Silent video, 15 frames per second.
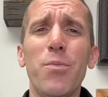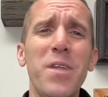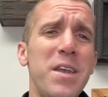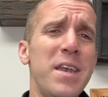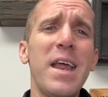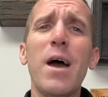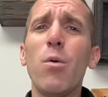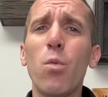the
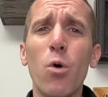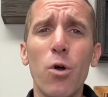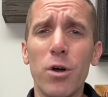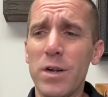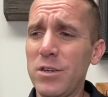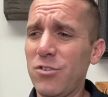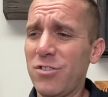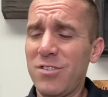network,
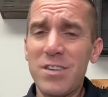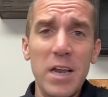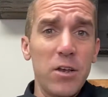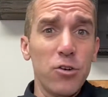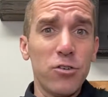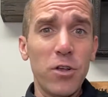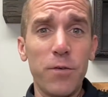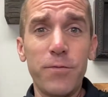and just setting
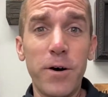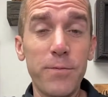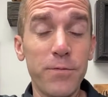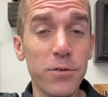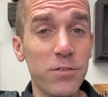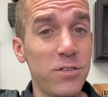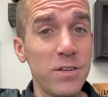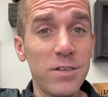yourself up
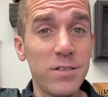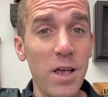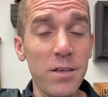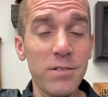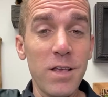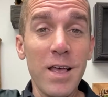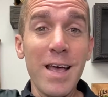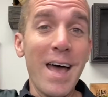for
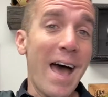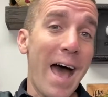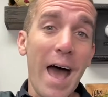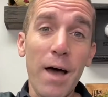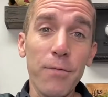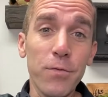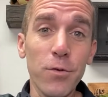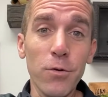success
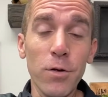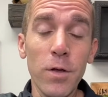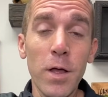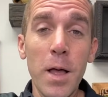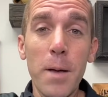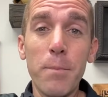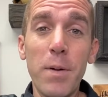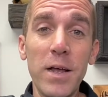after
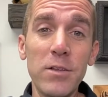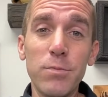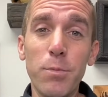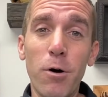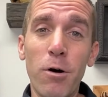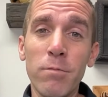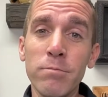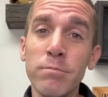
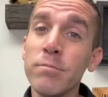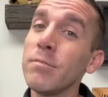baseball.